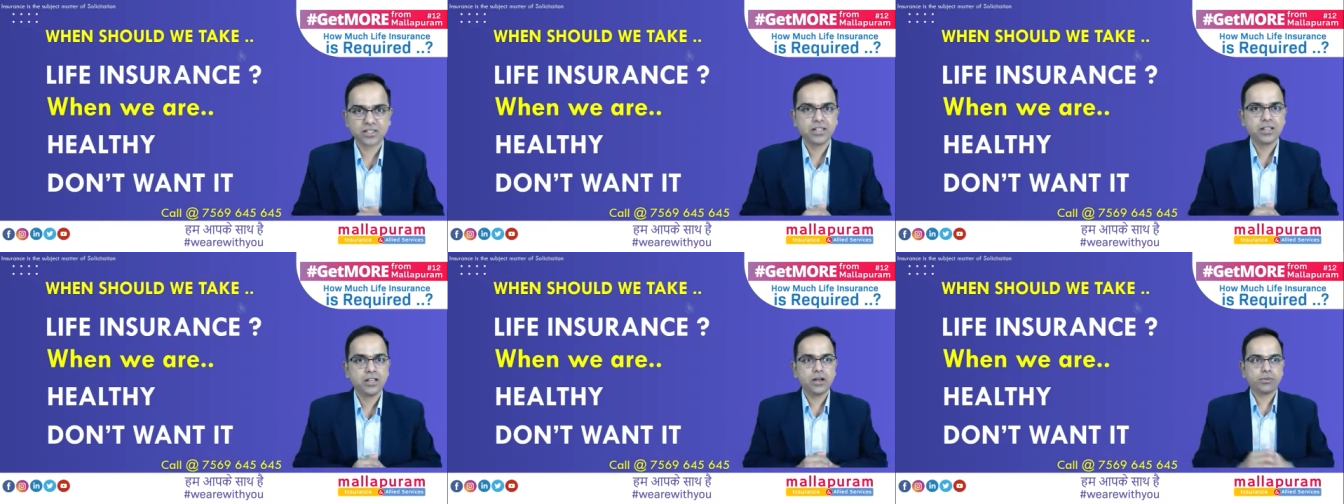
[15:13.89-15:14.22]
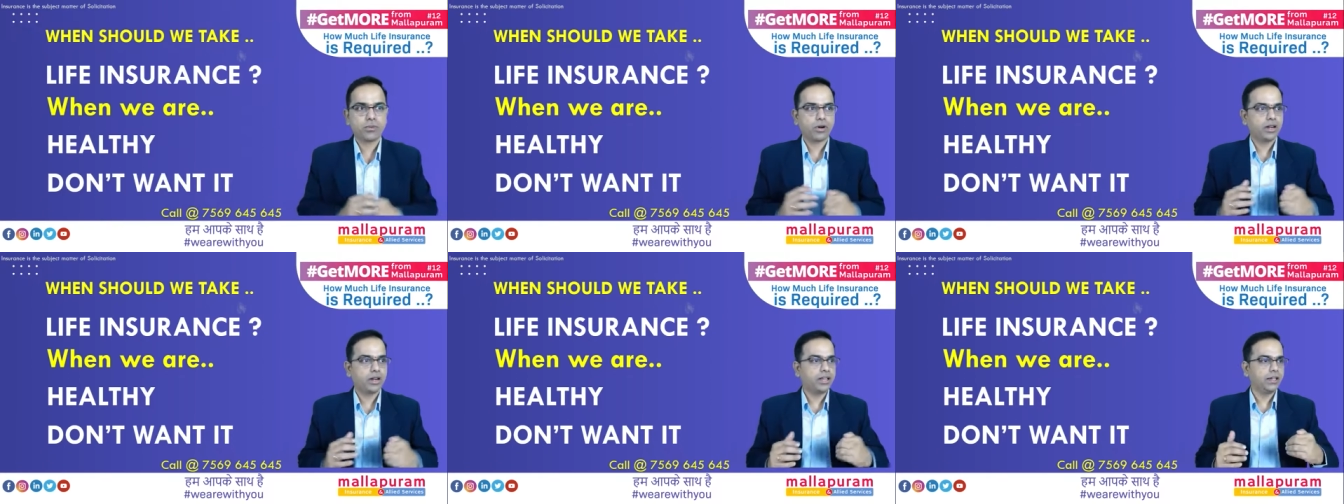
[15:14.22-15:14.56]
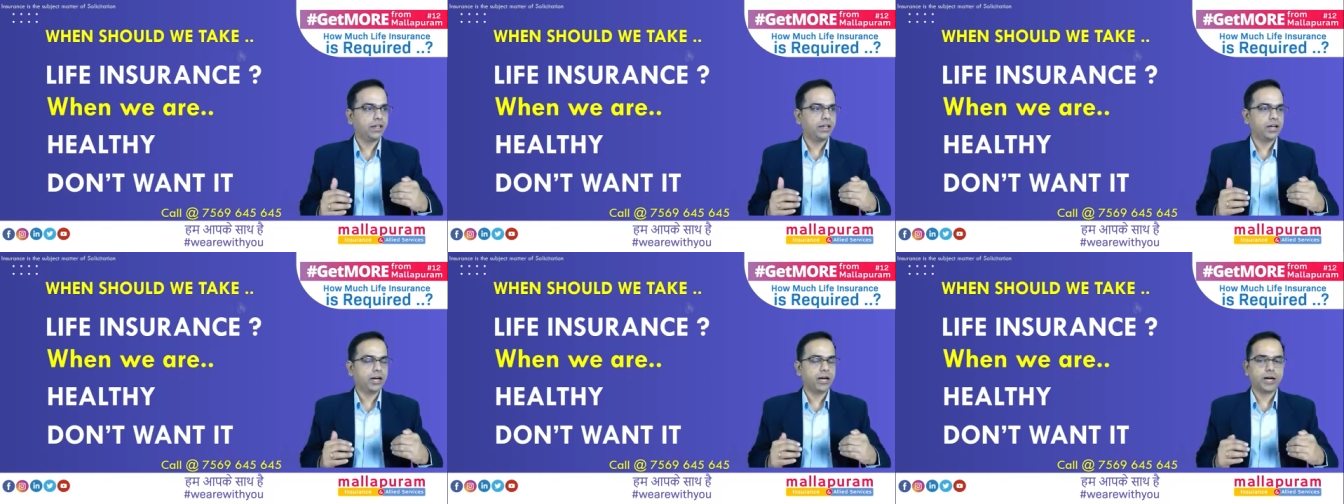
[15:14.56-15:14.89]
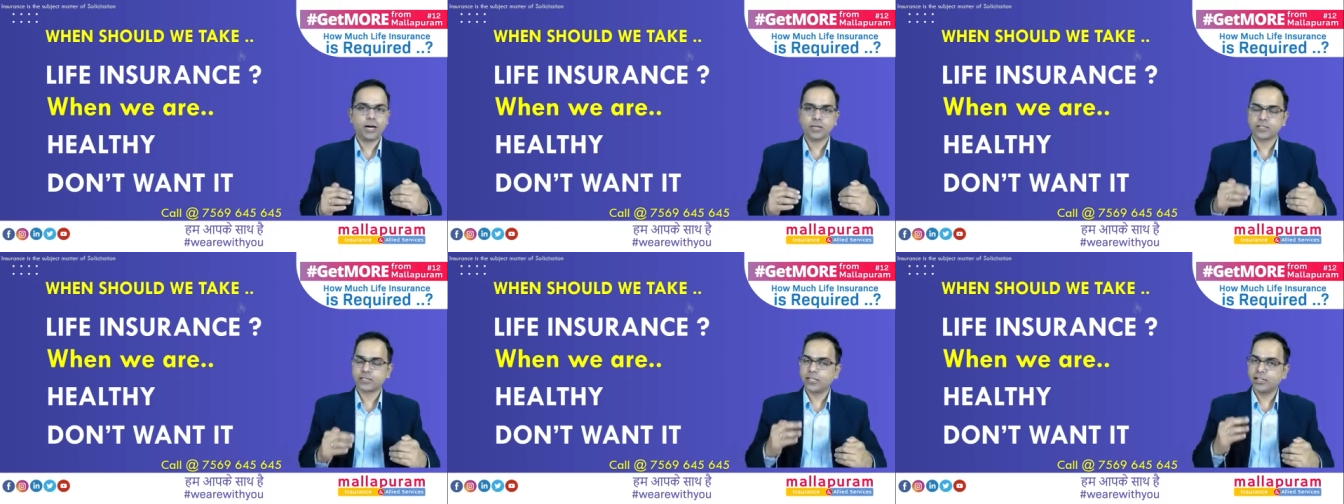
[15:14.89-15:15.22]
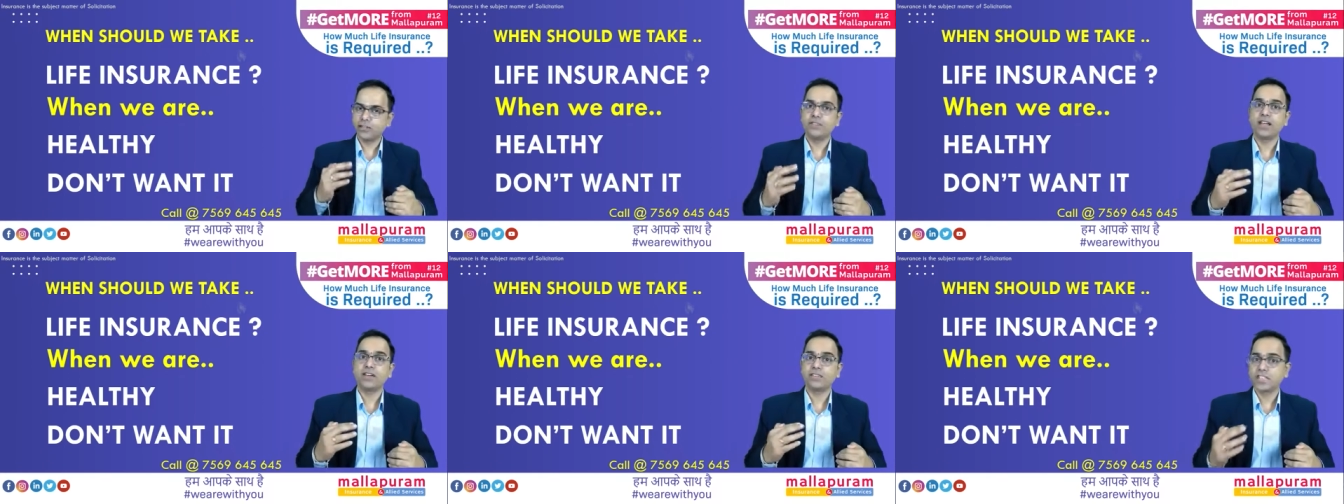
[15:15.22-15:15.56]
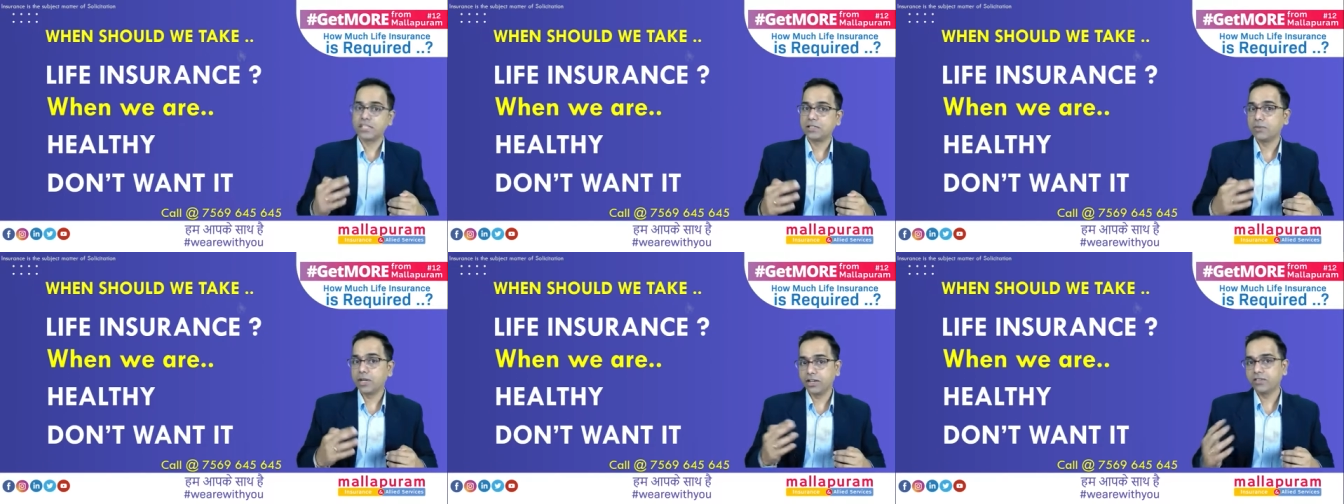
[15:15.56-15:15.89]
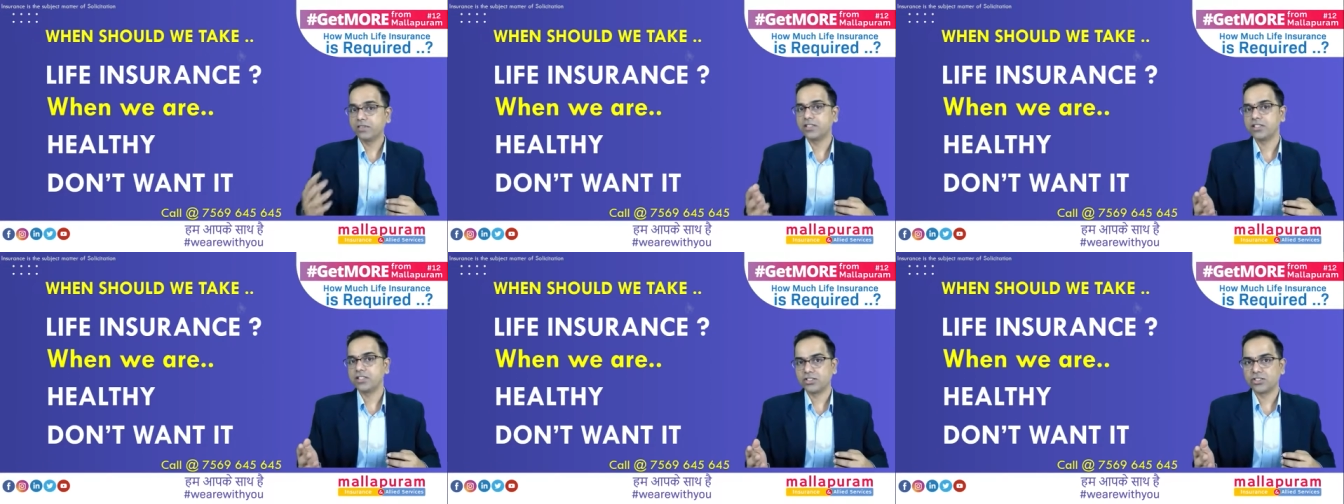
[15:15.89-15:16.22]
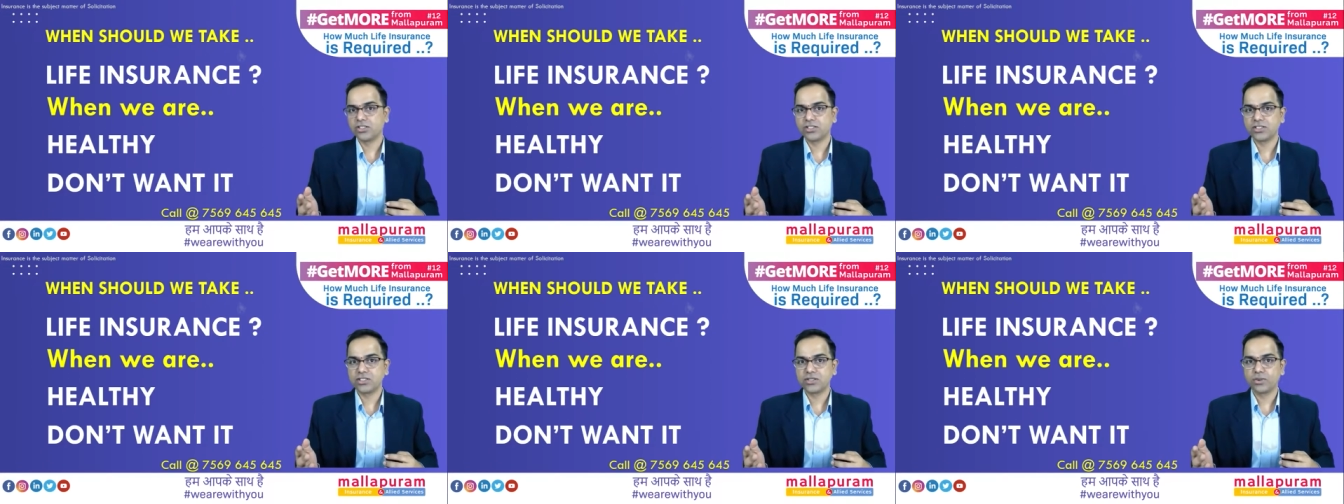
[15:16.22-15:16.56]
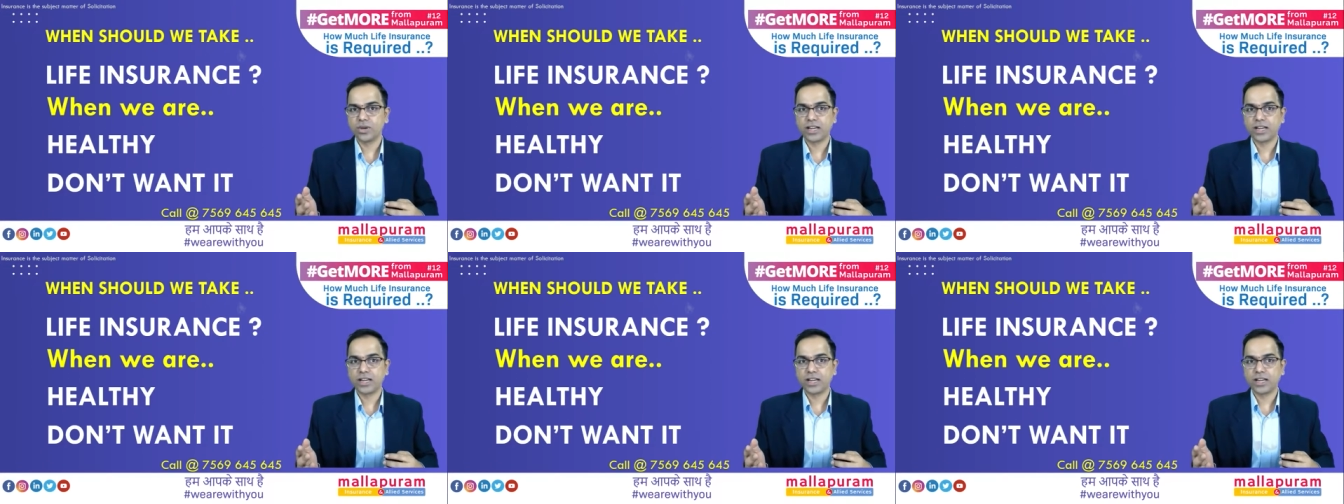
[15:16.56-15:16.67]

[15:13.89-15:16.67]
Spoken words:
Probably certainly we have seen many of the situations wherein